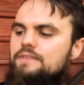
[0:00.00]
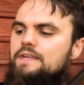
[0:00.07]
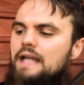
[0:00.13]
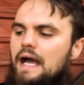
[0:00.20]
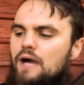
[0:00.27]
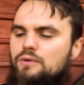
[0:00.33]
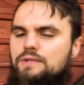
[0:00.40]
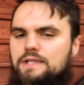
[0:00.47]
an
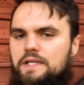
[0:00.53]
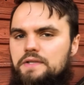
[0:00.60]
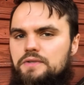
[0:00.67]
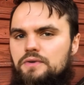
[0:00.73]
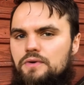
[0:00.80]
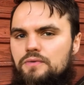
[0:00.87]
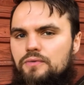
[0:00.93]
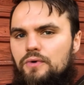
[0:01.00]
outlet
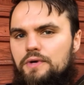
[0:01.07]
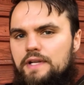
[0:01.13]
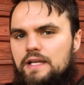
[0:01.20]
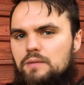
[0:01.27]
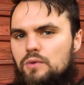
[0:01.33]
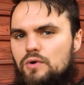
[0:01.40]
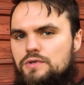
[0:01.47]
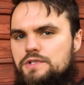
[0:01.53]
for the
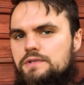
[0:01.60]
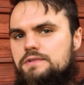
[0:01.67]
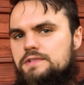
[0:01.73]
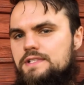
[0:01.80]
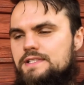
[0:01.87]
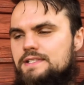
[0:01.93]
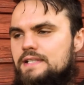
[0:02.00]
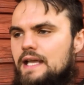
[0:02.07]
emotions,
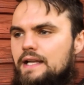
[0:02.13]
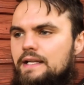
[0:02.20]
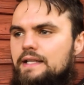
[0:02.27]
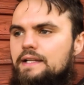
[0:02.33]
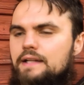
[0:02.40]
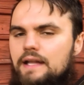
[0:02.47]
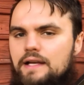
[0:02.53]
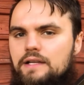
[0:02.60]
the
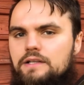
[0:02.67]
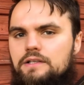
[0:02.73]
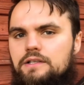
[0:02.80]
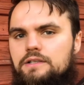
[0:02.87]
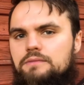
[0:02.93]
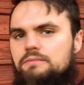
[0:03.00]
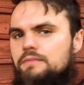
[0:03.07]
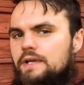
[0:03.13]
stagnated
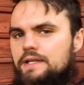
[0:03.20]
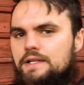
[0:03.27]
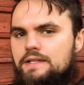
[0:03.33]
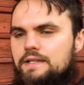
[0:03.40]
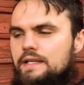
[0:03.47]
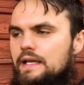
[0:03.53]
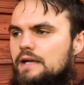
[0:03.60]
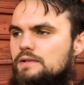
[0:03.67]
anger,
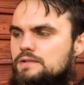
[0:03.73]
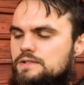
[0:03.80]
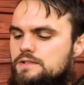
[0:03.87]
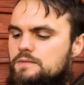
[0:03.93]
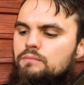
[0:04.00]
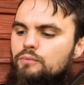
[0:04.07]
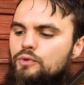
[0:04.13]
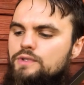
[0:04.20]
anything else.
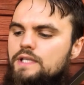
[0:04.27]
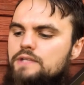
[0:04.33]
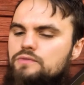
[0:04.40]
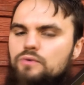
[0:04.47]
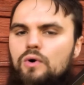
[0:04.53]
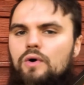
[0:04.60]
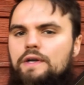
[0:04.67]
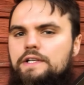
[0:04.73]
Put that
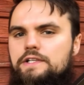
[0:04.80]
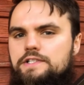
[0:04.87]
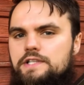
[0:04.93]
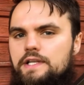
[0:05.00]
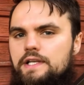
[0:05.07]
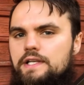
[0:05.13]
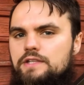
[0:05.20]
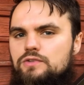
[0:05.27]
raw
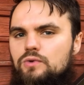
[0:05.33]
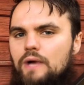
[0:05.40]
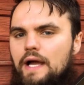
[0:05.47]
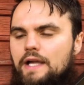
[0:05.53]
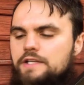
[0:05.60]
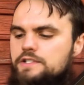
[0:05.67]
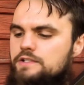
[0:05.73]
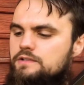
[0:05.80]
energy into
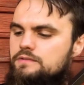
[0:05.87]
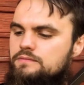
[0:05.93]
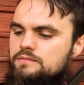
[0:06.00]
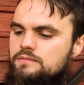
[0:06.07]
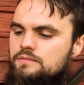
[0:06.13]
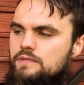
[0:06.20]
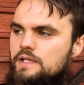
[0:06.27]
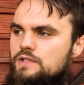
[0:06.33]
action,
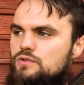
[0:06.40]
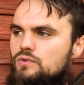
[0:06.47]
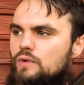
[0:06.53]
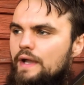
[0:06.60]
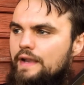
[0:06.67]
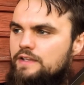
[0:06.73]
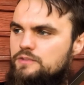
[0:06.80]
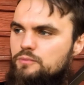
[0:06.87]
into
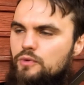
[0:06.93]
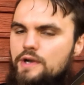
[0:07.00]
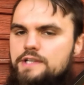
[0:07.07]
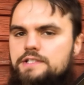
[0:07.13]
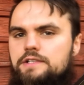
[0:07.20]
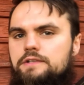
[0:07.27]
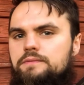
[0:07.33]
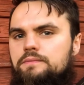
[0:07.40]

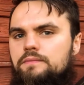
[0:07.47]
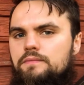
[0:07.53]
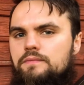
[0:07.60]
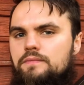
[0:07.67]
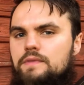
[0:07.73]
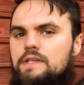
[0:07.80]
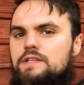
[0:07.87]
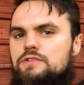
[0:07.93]
expression,
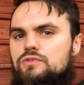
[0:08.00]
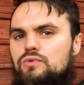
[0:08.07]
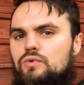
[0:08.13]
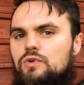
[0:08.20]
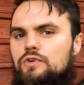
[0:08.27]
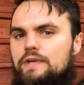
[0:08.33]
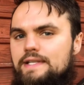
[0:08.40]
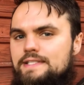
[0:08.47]
into
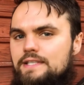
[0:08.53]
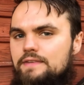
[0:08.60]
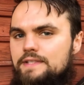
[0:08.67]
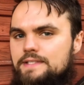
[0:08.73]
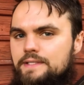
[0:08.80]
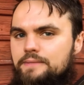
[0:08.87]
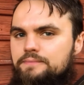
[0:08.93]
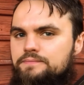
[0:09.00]

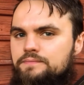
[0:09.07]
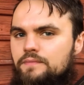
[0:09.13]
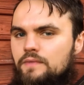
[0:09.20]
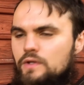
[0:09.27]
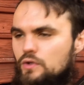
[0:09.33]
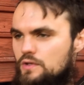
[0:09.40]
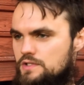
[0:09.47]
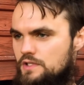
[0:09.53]
creativity.
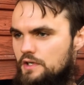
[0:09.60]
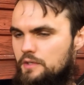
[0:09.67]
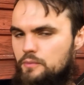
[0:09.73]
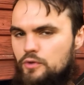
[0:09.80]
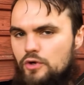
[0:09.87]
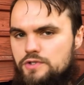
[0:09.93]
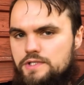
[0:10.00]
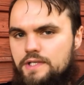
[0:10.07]
You can start a
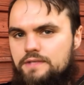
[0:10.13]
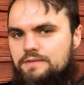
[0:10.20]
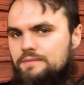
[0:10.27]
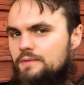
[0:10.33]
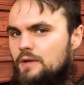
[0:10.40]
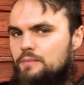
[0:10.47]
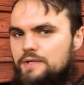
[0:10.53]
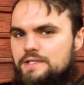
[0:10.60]
project,
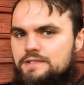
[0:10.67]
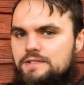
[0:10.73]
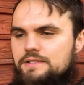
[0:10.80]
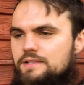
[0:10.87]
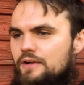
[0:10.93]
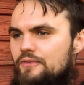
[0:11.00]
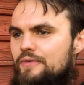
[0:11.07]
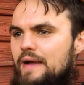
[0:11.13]
a business,
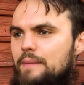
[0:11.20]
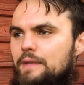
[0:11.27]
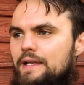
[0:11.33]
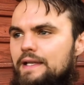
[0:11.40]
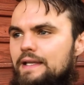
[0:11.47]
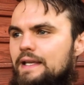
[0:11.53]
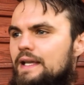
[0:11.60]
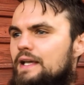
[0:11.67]

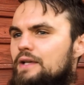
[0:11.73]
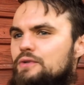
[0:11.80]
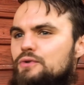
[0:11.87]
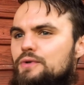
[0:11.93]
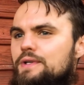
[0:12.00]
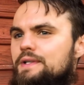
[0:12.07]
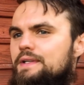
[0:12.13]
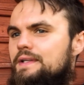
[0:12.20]
family. You
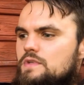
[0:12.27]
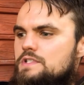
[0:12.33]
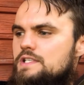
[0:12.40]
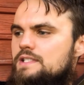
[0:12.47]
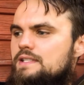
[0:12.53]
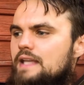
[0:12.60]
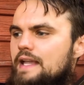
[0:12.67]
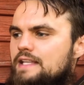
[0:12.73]
can
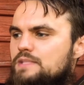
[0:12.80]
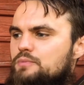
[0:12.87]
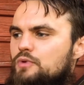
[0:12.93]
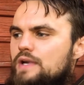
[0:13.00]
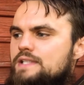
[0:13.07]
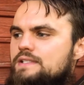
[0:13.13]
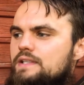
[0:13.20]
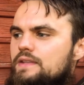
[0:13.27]
just
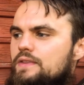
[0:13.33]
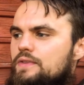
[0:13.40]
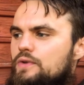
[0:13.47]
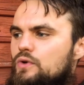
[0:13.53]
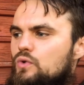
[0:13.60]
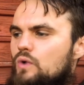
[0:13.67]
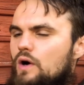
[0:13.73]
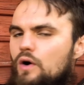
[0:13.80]
express it
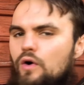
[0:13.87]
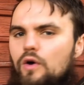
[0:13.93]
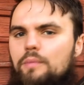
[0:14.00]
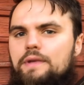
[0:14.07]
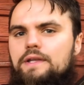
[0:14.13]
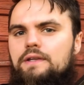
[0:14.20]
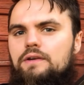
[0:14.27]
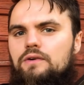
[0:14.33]
through a
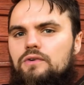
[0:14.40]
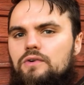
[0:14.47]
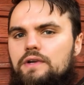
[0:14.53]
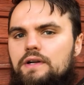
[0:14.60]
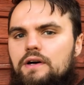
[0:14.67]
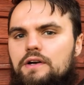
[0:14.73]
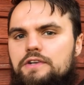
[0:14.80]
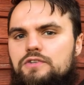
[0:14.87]
hobby or an
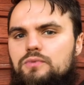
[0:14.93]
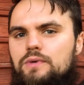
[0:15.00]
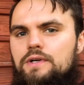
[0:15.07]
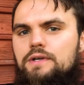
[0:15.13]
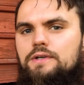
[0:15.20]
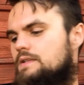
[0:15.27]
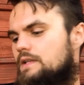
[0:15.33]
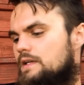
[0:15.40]
artwork.
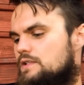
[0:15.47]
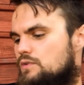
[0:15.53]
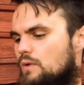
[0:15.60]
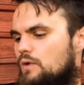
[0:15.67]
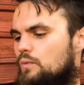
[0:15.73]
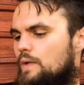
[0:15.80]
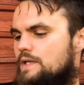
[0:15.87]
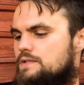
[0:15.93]
That is
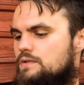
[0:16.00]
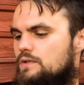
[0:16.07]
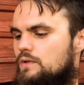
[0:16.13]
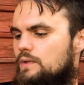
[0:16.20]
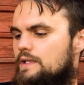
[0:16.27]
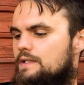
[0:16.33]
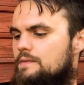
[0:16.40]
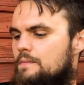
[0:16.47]
one way to do
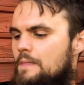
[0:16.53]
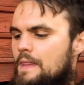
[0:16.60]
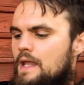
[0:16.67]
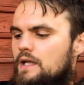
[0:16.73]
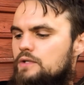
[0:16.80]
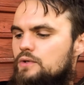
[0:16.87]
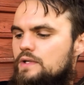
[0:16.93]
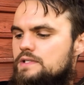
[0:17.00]
it.
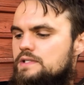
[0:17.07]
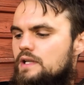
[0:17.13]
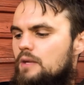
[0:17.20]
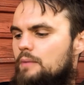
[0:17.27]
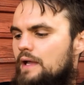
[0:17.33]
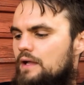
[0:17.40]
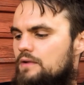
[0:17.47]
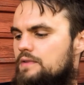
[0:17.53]
You can set up
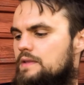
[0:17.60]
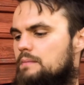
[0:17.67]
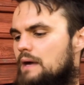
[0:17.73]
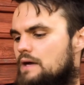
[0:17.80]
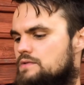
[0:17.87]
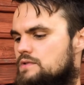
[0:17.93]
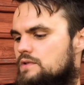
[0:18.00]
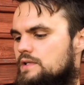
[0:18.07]
healthy
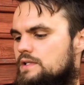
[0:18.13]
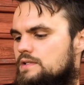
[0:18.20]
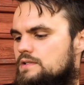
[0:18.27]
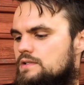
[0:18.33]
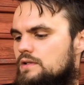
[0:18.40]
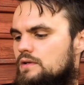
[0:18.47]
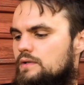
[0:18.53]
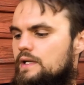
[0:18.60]
boundaries.
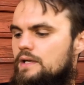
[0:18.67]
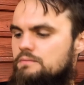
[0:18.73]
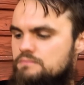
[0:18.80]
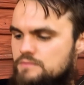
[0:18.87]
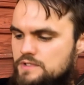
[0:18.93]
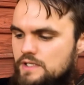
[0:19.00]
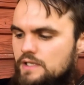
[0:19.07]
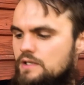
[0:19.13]
So yeah,
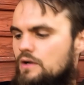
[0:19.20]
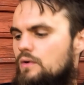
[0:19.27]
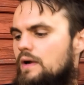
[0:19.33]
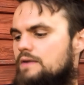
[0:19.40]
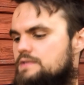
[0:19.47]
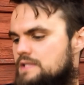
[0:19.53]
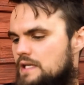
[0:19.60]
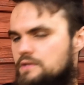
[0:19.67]
say no,
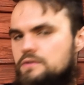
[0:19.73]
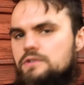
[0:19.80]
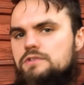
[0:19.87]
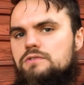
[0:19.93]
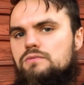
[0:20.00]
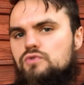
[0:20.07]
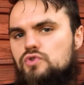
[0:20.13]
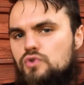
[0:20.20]
have
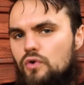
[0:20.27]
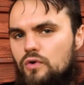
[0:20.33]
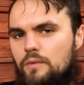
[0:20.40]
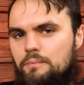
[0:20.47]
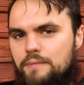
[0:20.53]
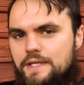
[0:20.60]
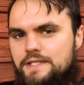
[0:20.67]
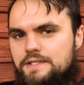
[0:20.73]
standards, strong
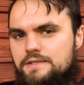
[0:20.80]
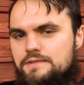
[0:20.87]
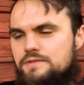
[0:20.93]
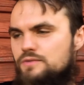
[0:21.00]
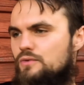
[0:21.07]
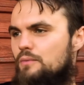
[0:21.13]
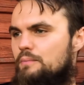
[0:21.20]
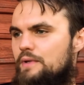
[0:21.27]
opinions.
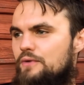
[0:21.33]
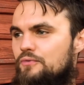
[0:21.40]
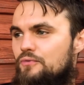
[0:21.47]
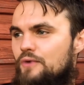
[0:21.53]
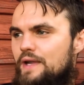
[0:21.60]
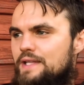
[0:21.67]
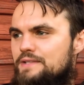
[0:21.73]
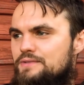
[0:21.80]
Don't be
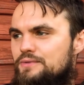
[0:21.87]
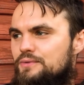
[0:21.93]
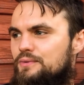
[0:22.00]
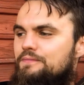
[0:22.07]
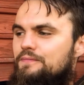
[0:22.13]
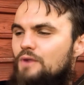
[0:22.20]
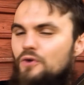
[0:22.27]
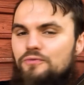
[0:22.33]
afraid to
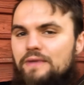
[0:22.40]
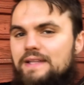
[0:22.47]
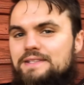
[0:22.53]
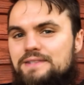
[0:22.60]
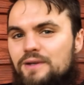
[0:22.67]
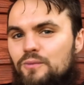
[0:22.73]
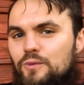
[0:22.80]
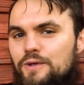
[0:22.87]
offend
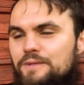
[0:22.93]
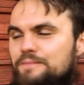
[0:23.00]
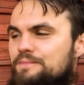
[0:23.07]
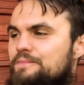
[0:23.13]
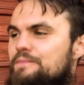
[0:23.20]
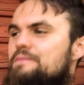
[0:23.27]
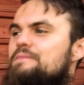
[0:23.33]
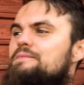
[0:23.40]
someone,
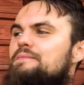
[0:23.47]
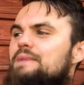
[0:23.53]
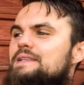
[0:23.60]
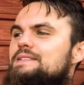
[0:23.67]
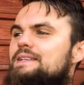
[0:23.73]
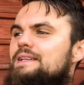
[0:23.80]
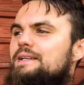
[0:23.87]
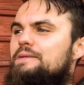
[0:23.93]

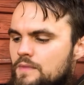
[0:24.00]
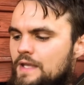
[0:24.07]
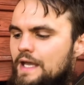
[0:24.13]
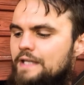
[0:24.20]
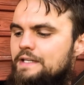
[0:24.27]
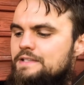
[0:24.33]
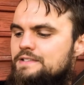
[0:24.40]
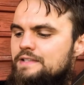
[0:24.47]
basically.
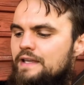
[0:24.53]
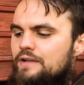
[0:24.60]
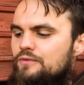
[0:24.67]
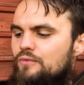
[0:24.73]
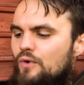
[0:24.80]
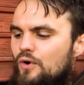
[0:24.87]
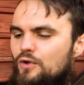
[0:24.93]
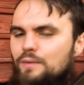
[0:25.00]
And instead
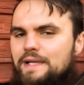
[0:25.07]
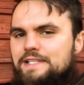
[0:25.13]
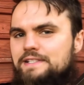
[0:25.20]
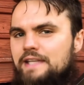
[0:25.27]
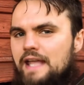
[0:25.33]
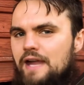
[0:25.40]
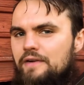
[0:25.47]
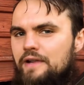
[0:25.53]
of always
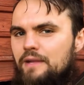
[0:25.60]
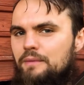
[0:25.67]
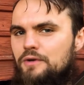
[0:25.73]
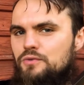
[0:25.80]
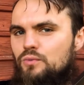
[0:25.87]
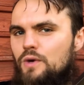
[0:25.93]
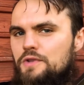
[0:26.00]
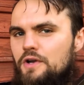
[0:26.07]
caring
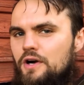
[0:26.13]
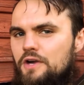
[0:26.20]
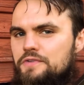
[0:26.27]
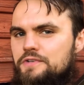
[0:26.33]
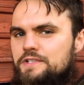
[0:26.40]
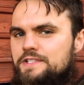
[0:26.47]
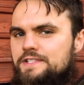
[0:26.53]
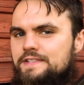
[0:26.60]
about what
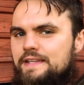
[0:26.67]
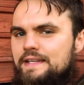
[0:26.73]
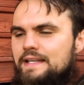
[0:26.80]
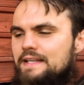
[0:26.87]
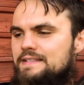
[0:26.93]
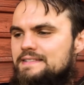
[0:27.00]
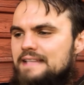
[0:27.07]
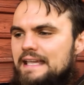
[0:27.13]
others think
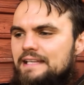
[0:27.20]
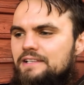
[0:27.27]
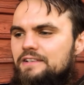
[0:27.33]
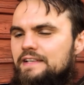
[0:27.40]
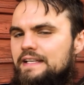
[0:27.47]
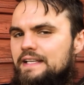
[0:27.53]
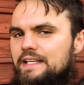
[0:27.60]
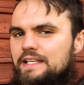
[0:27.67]
and
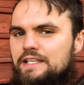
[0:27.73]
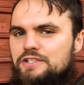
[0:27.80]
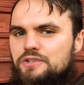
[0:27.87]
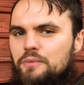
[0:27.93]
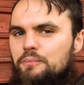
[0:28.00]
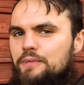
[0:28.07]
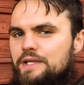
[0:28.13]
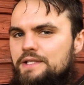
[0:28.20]
tailoring each
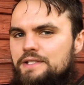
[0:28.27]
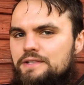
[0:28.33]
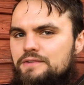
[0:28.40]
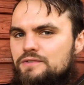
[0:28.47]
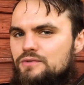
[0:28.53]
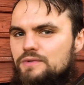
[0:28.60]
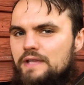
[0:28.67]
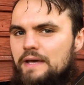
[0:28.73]
opinion
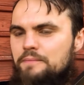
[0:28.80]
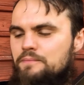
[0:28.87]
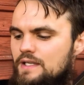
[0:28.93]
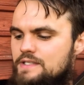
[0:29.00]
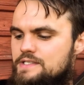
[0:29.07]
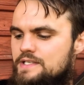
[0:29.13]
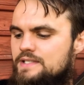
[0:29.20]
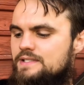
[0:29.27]
to them,
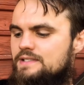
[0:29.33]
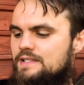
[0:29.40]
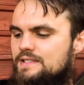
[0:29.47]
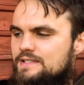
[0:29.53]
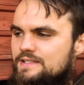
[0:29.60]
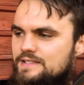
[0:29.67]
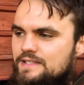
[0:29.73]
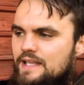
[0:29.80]
just
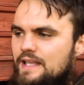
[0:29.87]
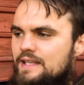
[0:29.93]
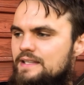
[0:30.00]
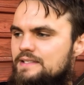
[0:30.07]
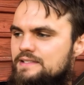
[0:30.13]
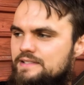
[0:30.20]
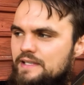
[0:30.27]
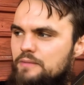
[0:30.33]
say
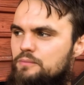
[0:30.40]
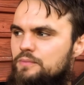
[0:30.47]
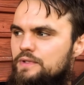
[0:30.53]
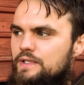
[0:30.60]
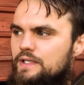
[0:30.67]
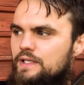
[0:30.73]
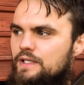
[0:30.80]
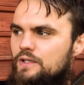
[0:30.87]

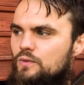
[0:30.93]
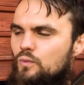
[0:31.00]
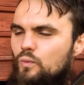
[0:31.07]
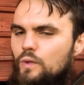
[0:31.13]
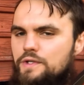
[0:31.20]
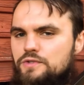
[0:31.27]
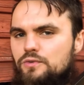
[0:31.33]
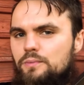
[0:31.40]
simply
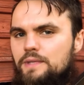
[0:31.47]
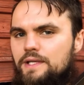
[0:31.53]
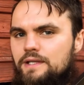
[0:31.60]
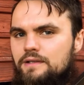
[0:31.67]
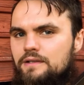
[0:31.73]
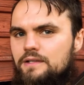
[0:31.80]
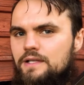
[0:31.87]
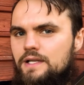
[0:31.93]
what you mean
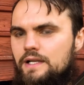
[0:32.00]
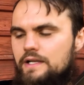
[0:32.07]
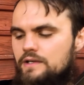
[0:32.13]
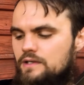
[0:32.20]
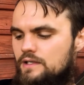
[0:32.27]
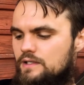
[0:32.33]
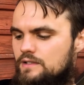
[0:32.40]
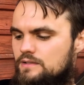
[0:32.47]
clearly.